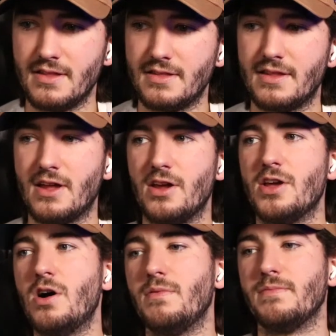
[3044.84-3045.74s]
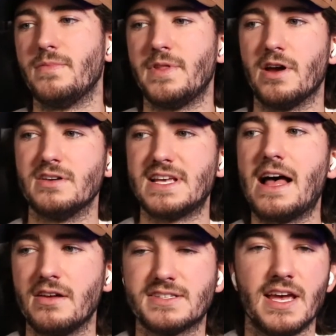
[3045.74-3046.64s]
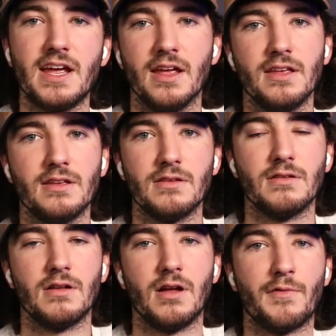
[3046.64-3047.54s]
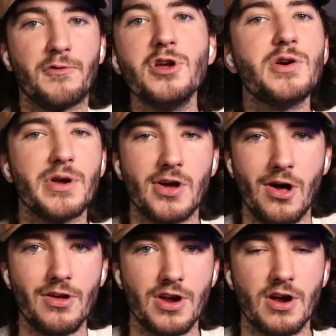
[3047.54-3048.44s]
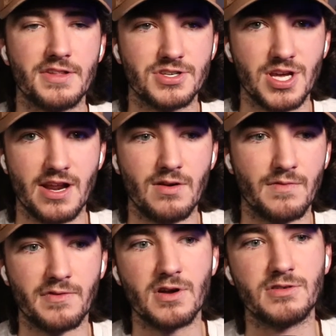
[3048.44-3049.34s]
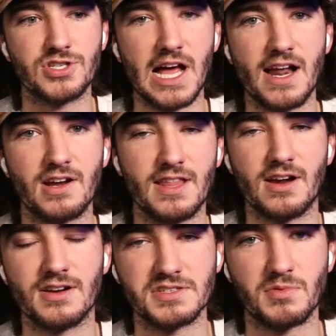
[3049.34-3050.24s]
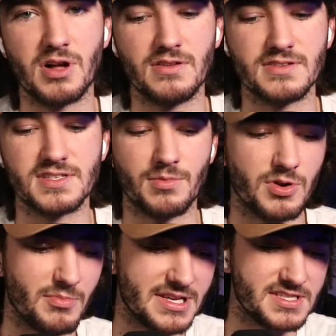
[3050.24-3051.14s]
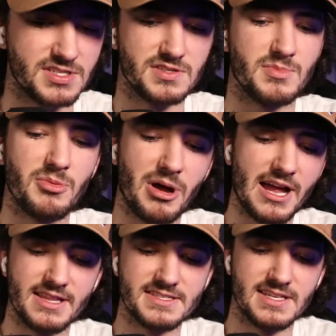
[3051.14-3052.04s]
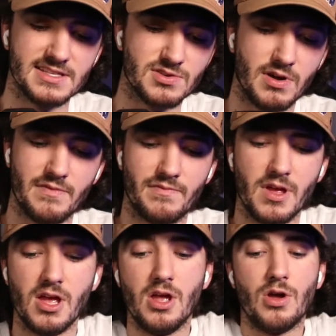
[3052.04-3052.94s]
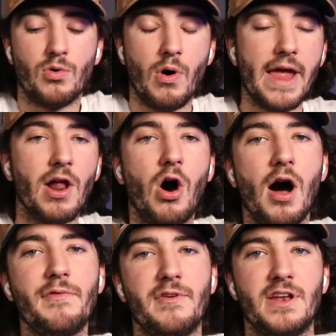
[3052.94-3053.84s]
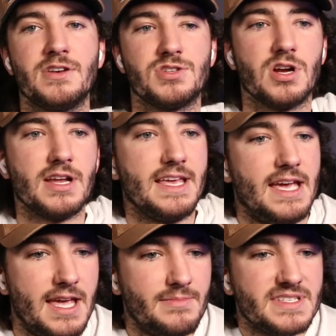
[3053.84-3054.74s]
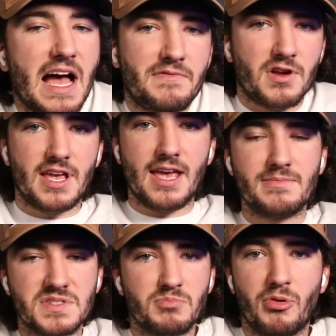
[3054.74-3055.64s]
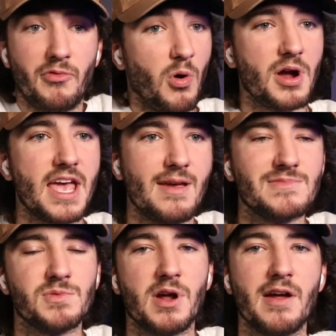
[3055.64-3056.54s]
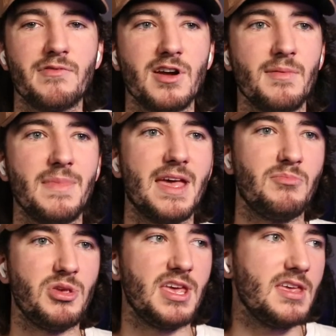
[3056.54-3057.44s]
There you go. There's Alex A. A frequent caller here on the channel, a frequent chatter there as well, and someone who messages me behind the scenes quite often during games, after games, before games, whatever it may be.